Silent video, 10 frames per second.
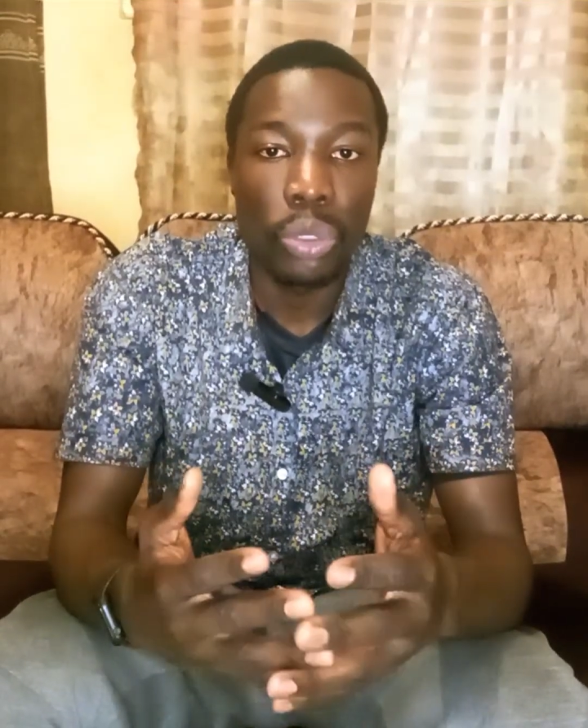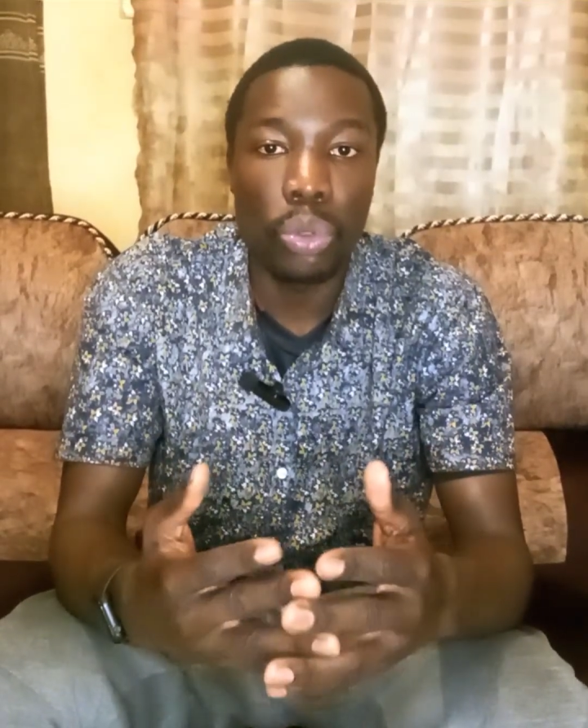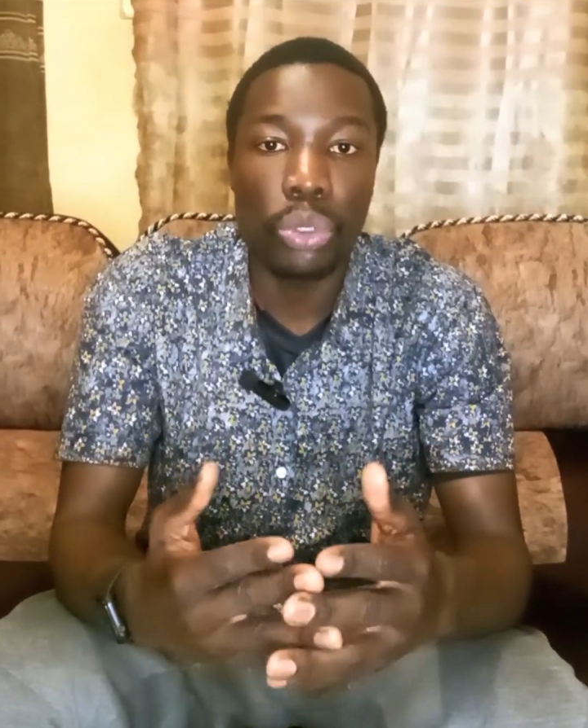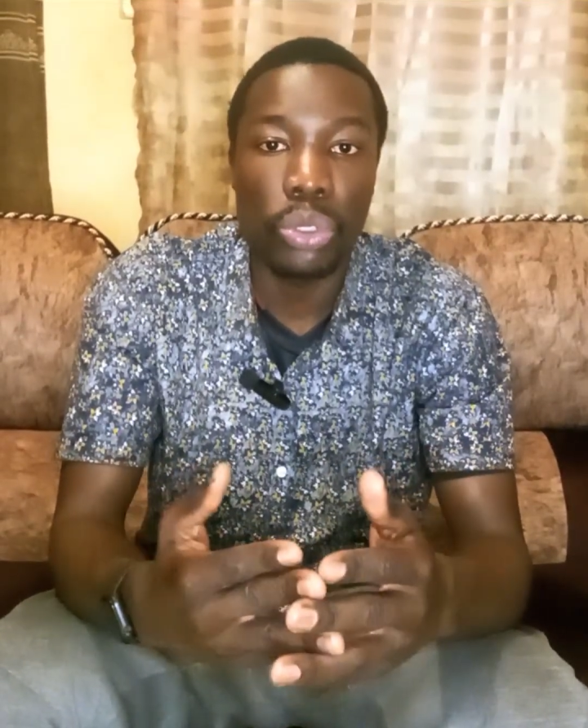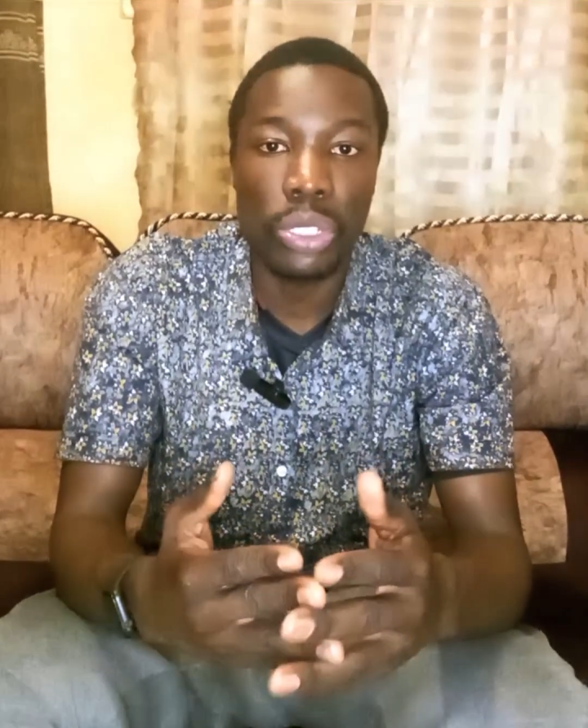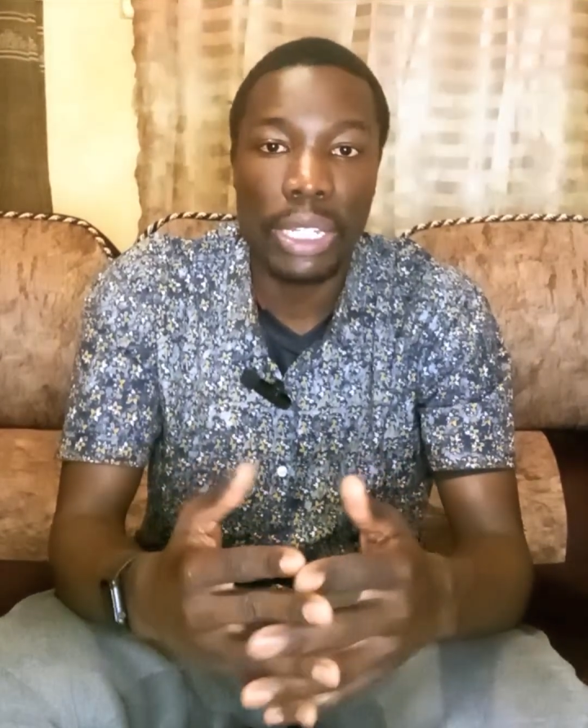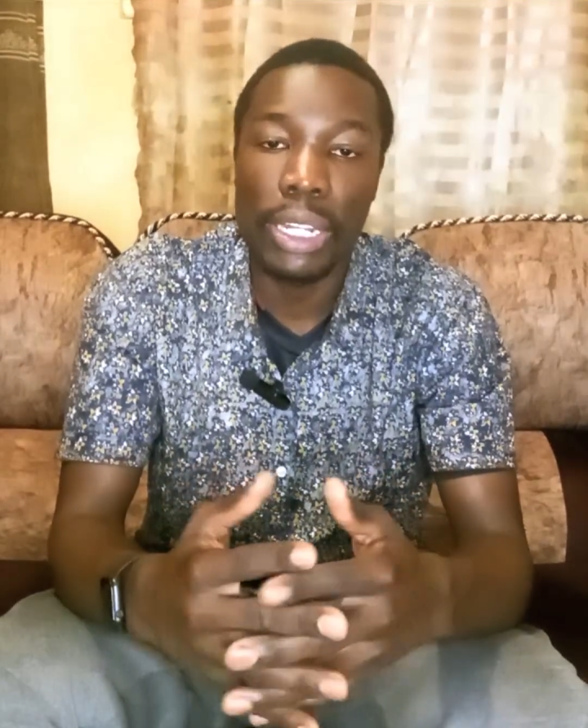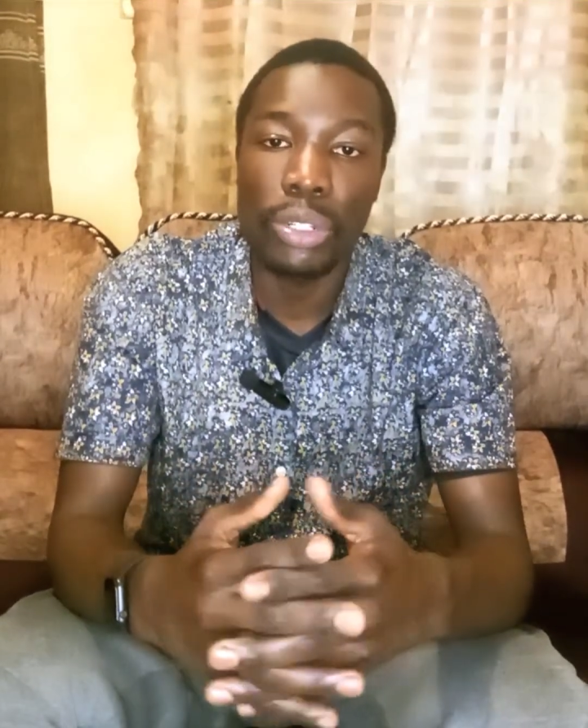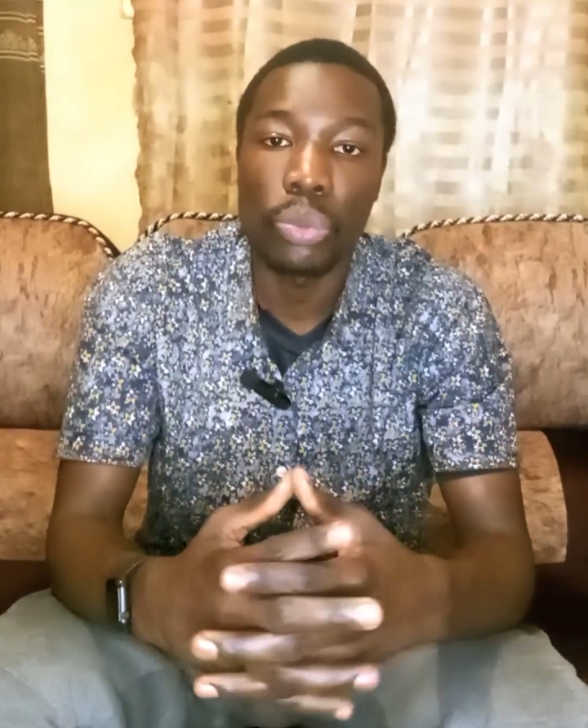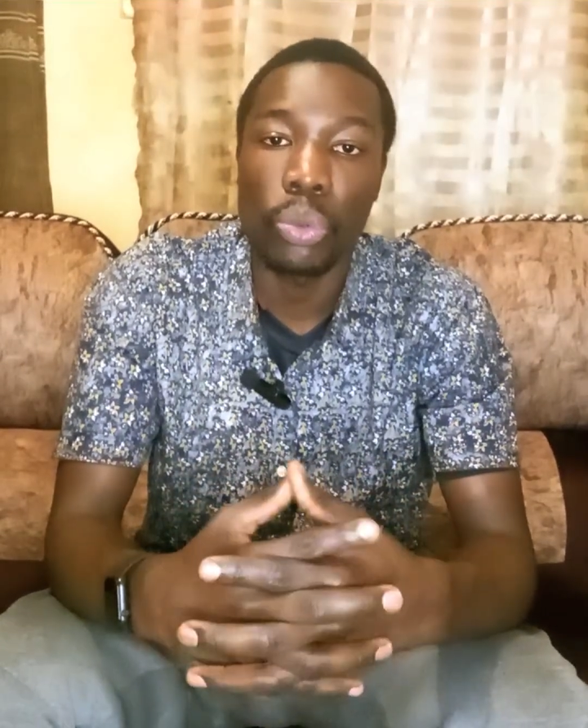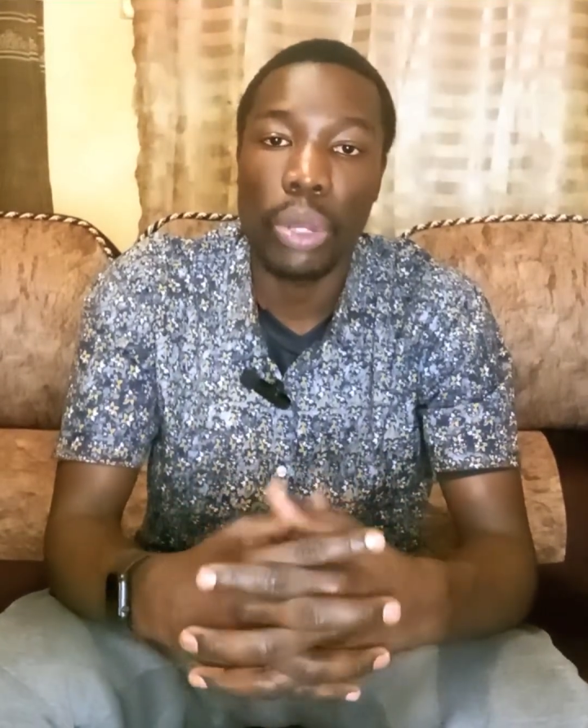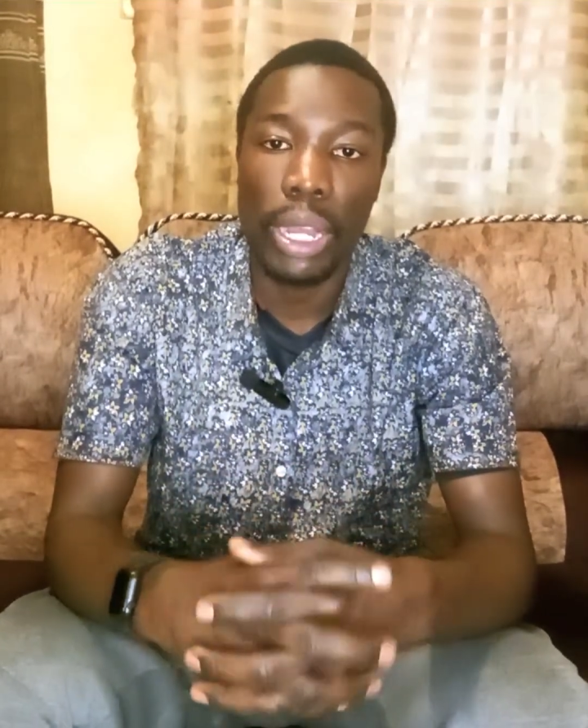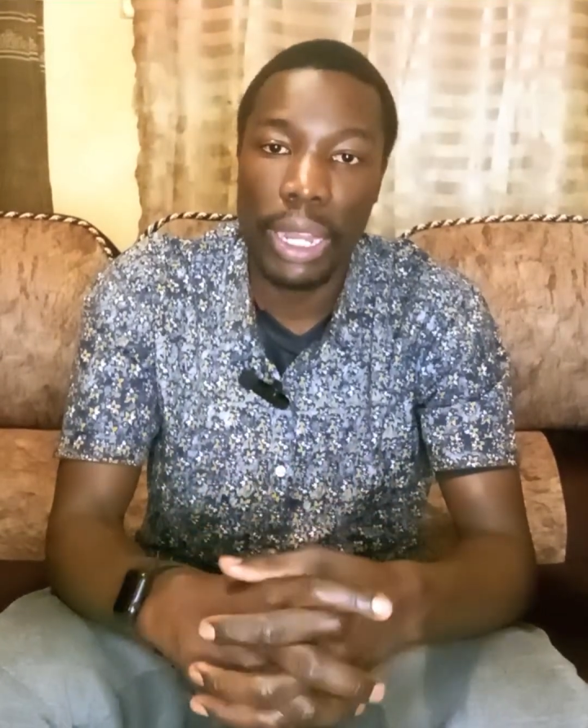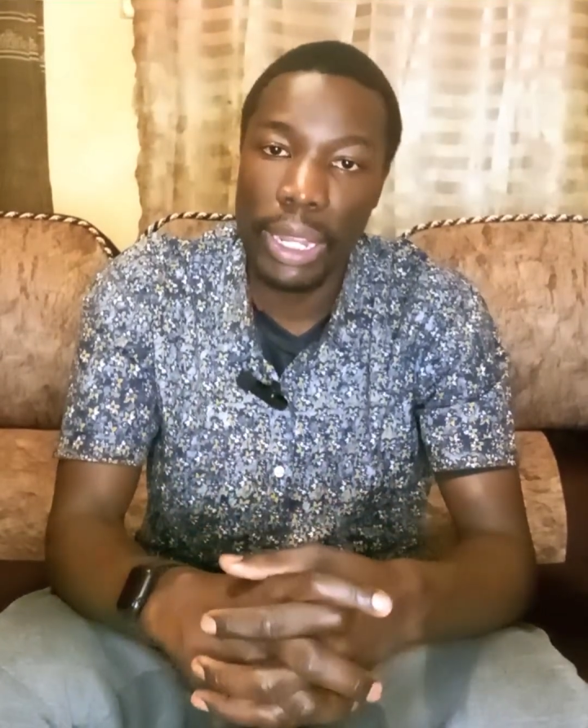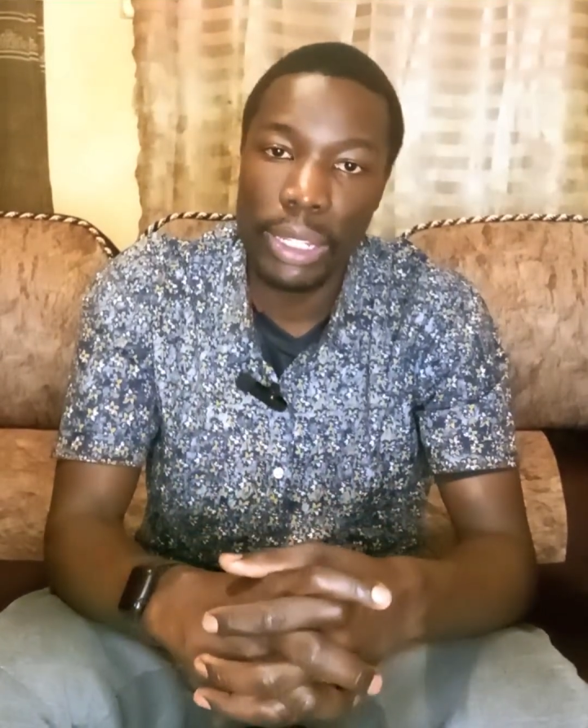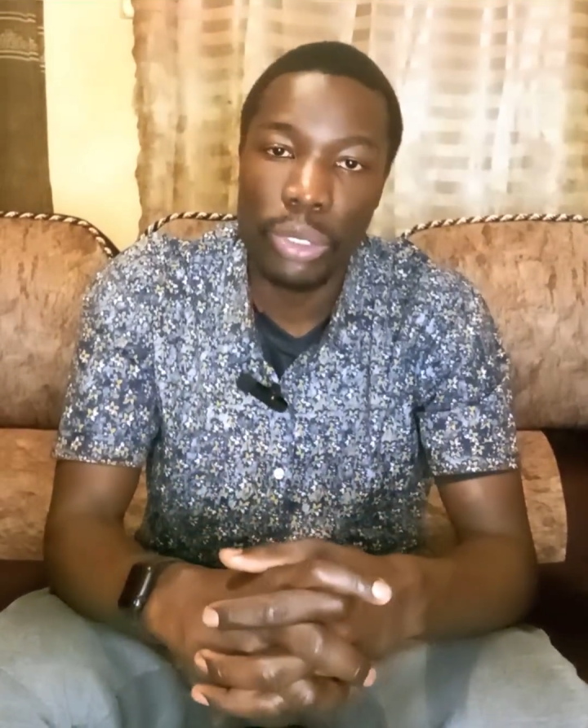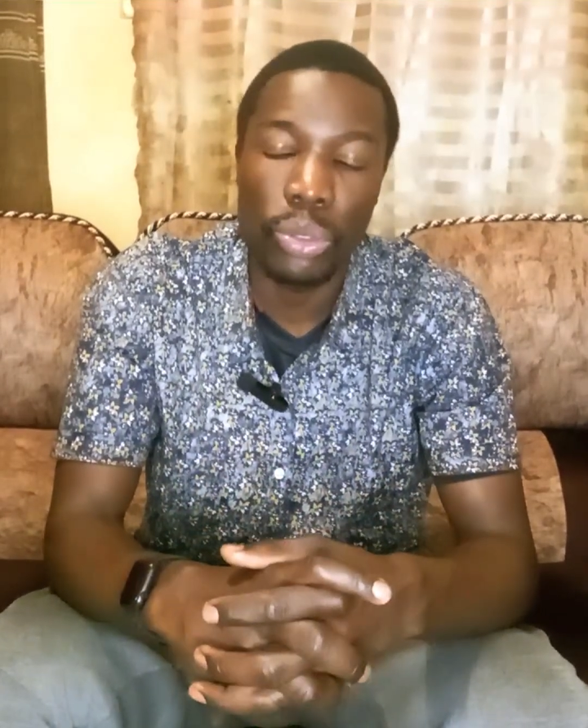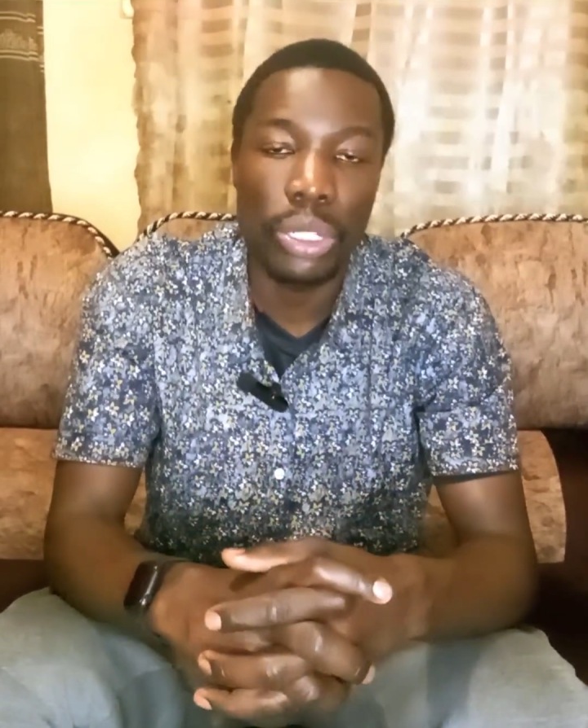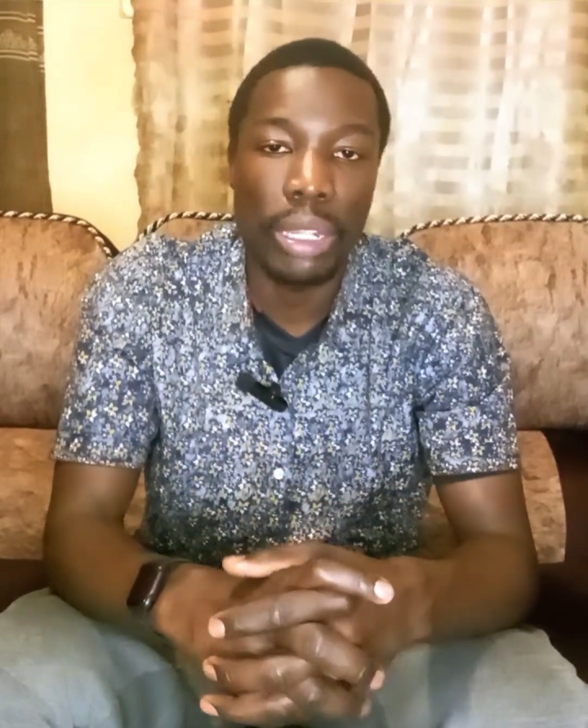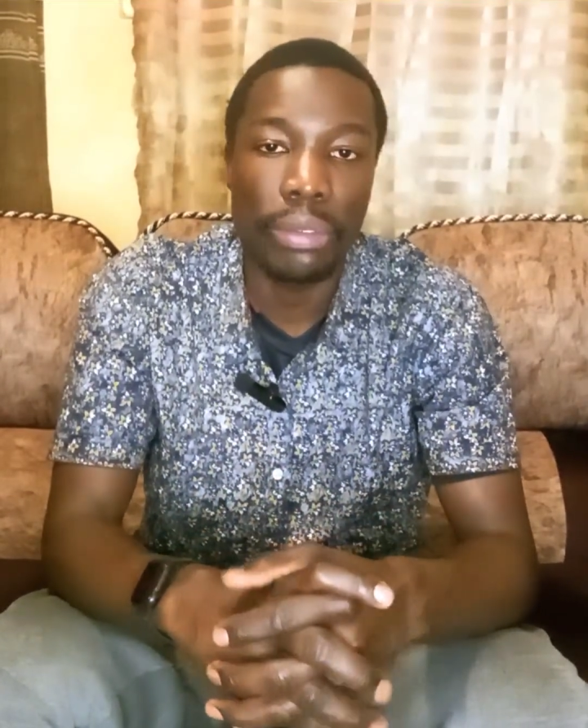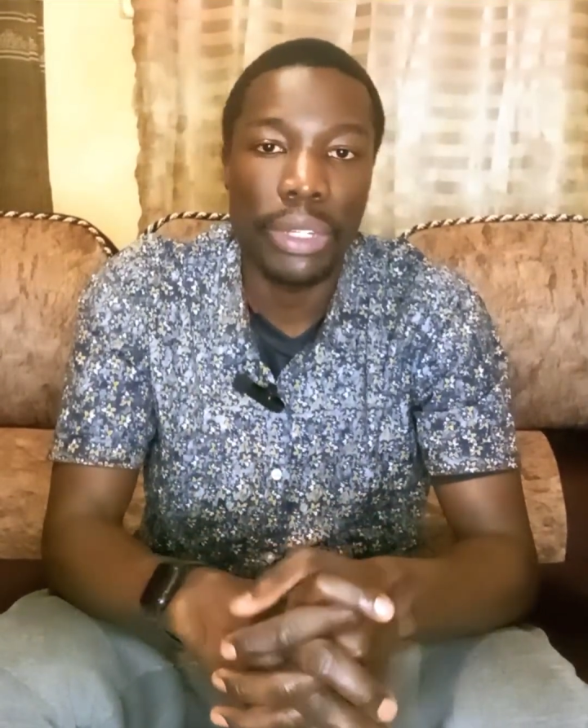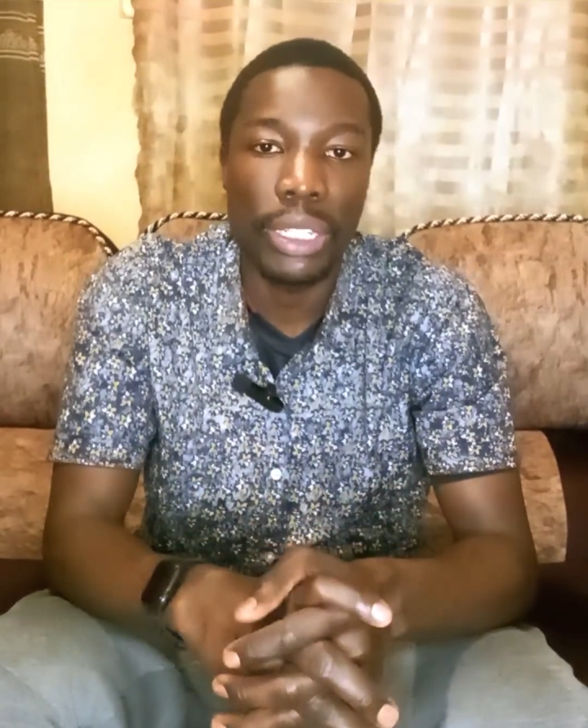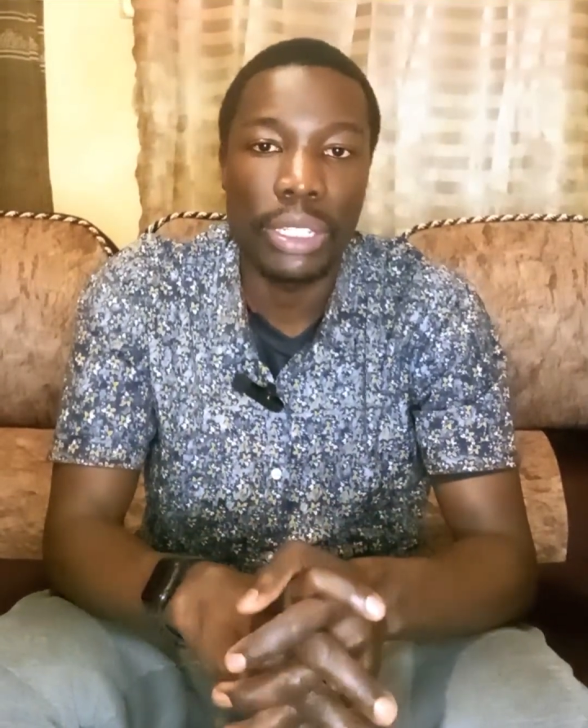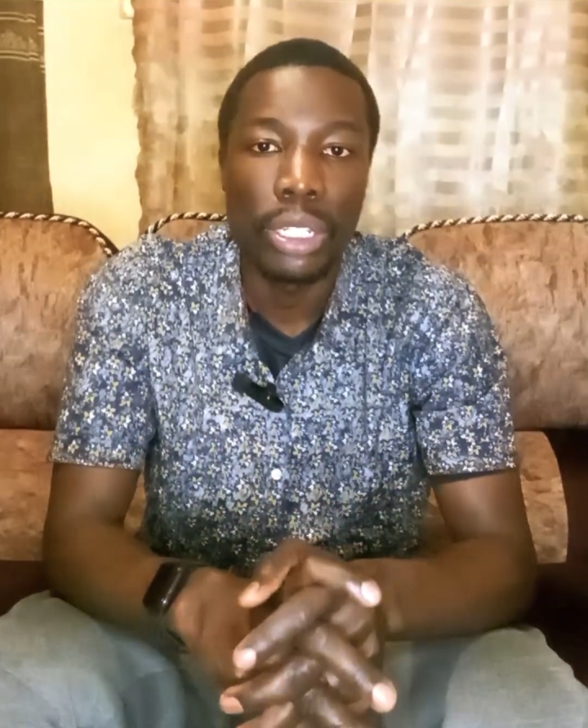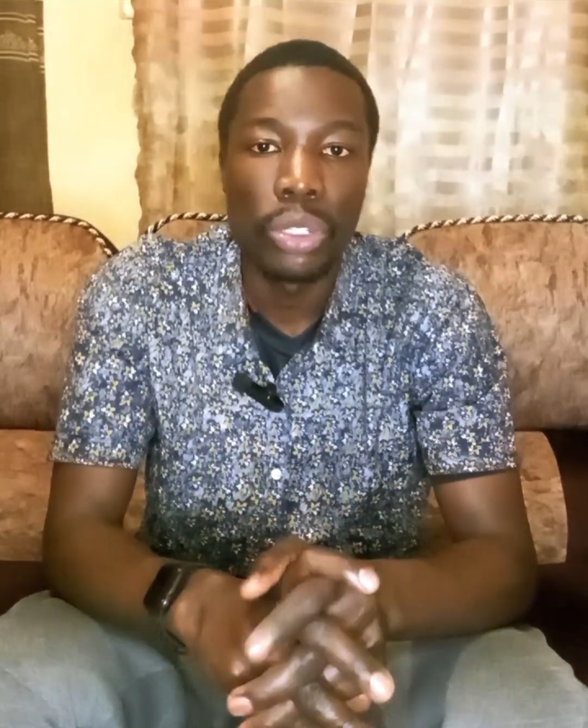you also stand to earn those dividends